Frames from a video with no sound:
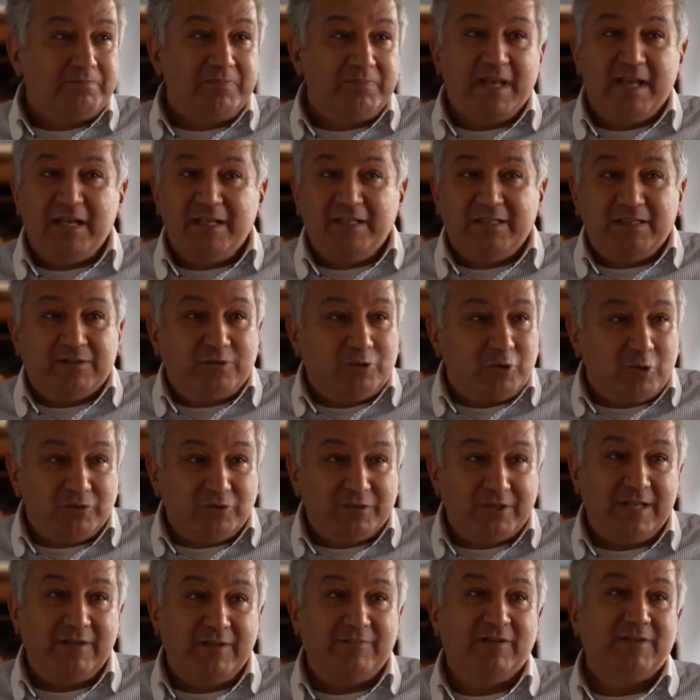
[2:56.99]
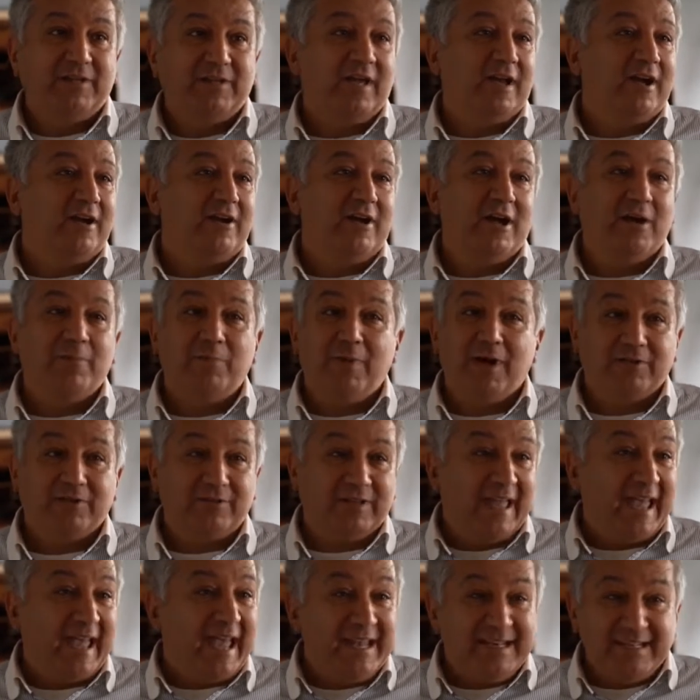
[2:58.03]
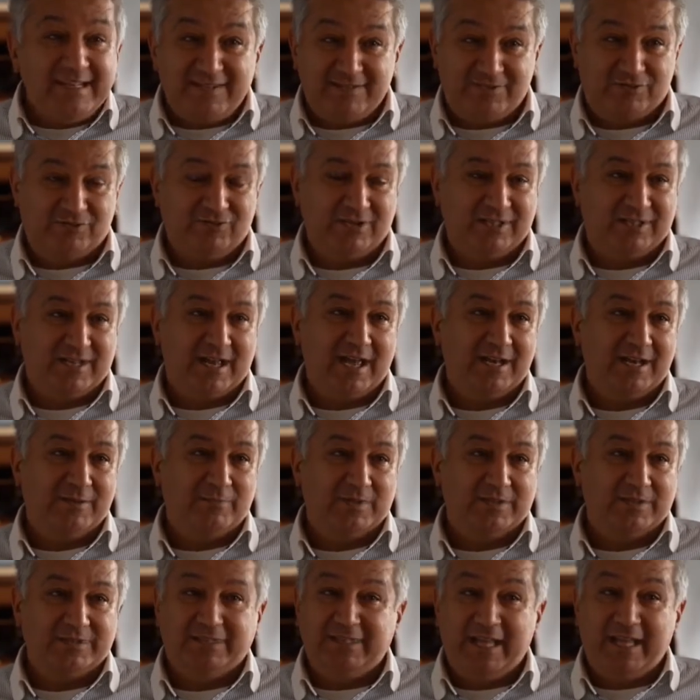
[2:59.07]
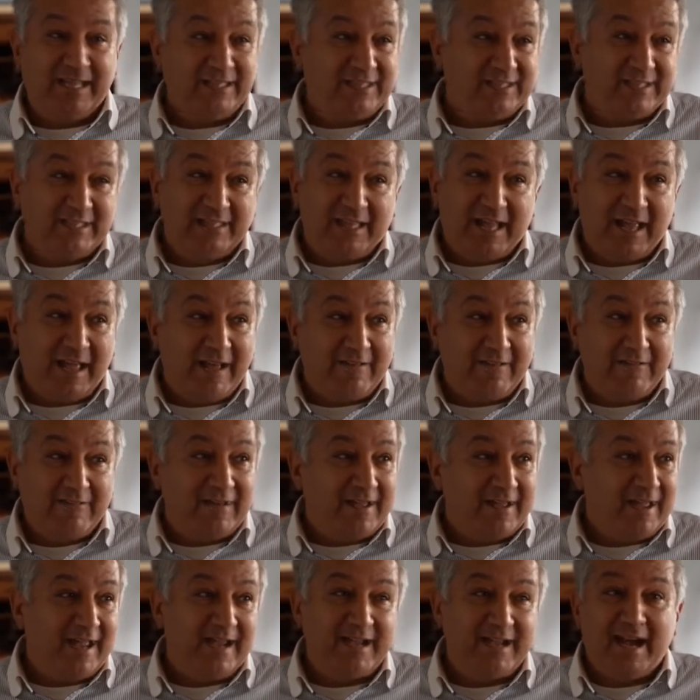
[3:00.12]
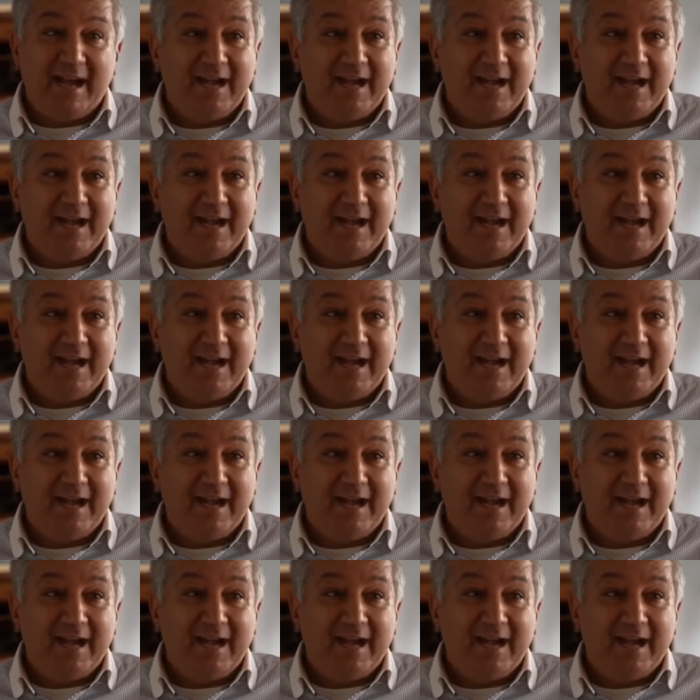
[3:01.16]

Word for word: they don't even care about any street animals they didn't have a